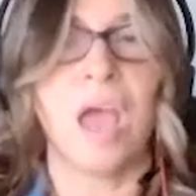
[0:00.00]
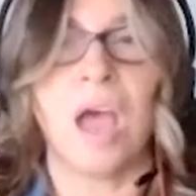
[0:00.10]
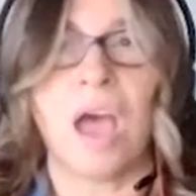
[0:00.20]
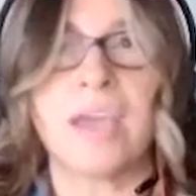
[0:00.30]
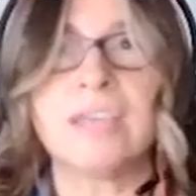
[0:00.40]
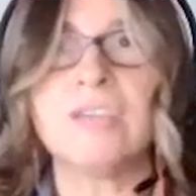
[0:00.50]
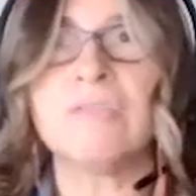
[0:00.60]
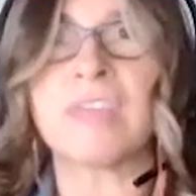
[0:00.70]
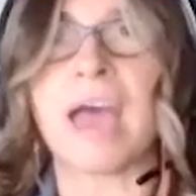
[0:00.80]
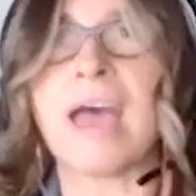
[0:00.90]
I
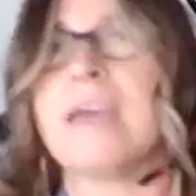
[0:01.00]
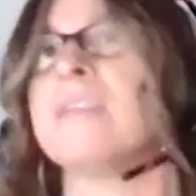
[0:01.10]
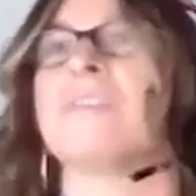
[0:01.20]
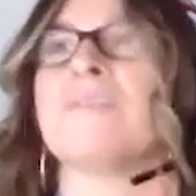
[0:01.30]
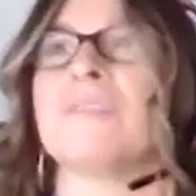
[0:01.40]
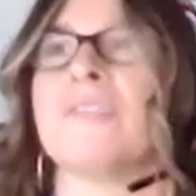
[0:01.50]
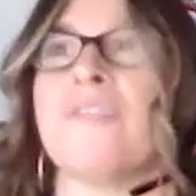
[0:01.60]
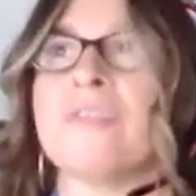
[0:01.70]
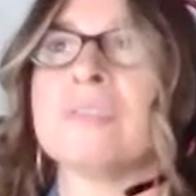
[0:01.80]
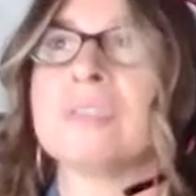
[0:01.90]
knew that the
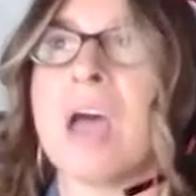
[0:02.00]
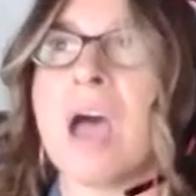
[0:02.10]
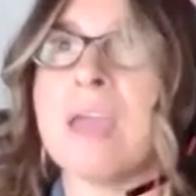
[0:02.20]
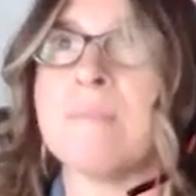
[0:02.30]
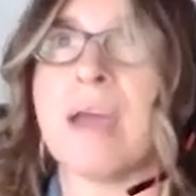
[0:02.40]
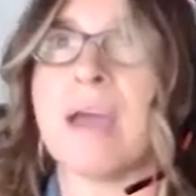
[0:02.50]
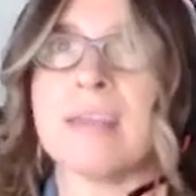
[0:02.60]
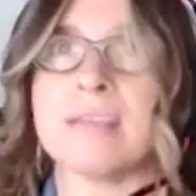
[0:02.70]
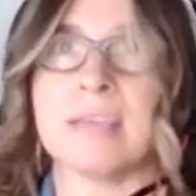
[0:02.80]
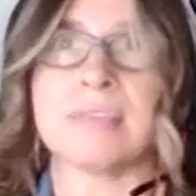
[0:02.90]
first time I
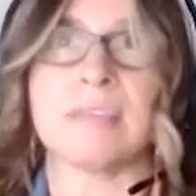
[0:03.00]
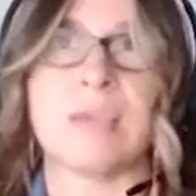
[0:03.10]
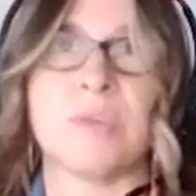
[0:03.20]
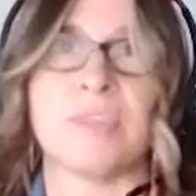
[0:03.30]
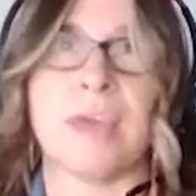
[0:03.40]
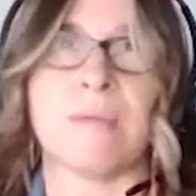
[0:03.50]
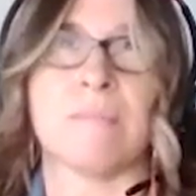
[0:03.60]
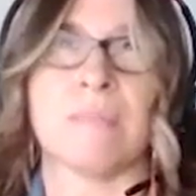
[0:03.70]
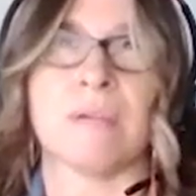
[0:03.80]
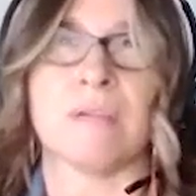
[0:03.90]
had a death claim with
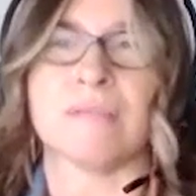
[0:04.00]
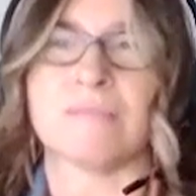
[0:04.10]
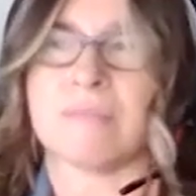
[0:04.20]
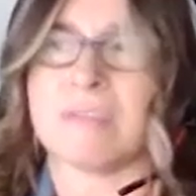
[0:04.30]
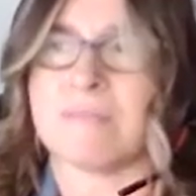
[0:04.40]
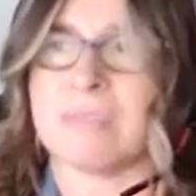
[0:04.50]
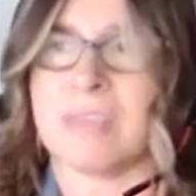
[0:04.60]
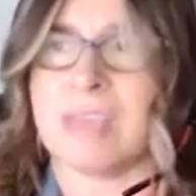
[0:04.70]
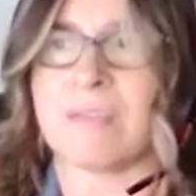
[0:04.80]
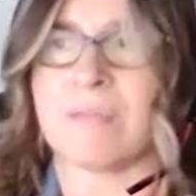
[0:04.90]
them, it was
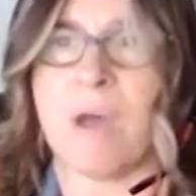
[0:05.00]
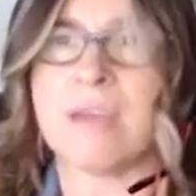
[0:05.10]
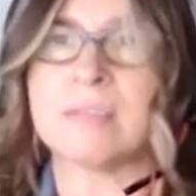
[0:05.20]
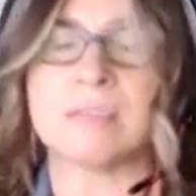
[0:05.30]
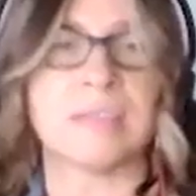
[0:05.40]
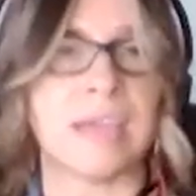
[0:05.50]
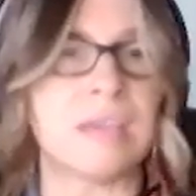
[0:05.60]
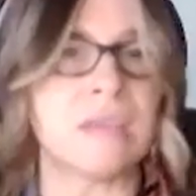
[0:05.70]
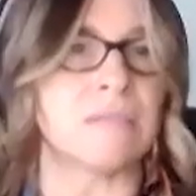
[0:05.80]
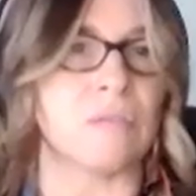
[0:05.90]
like, why is this
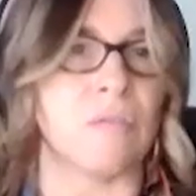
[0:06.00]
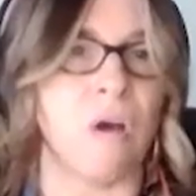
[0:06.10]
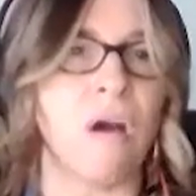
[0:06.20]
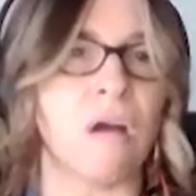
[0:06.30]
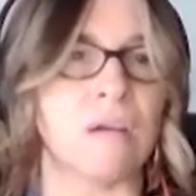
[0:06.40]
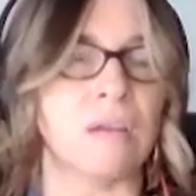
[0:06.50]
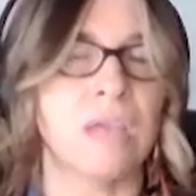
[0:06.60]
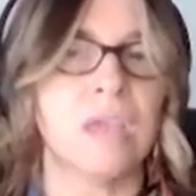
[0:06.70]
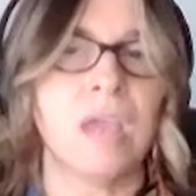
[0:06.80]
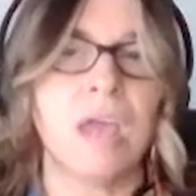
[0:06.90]
taking so long?
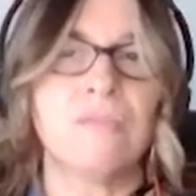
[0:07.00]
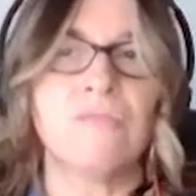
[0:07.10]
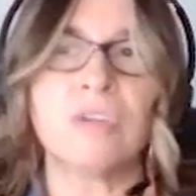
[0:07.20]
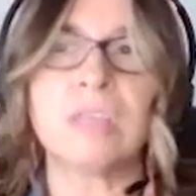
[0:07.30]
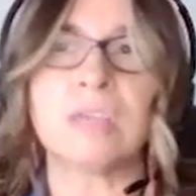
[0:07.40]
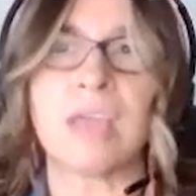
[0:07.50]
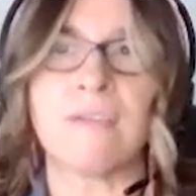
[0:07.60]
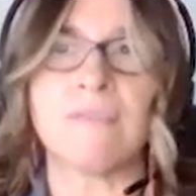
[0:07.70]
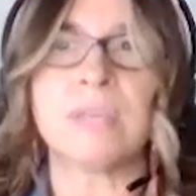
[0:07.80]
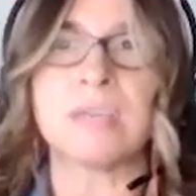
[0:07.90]
And really,
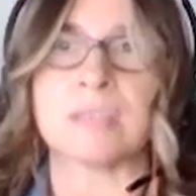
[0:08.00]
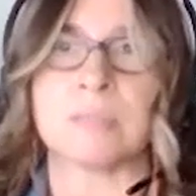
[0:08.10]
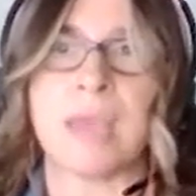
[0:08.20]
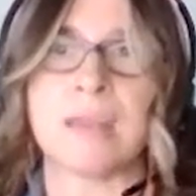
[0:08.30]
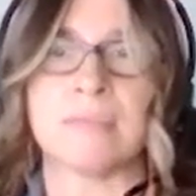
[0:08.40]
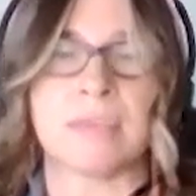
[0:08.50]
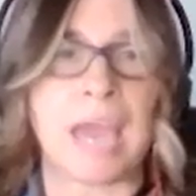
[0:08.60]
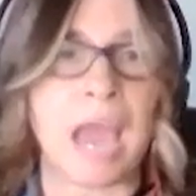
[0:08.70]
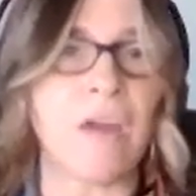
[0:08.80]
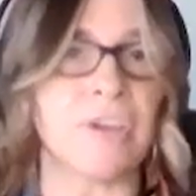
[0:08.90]
everybody gets mad at the
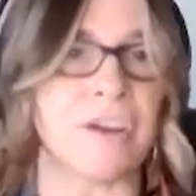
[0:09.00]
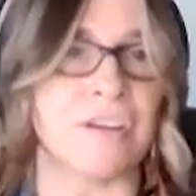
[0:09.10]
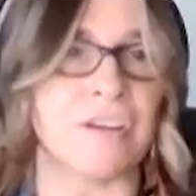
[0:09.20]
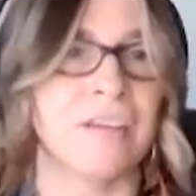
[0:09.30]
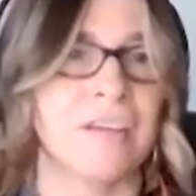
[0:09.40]
carrier.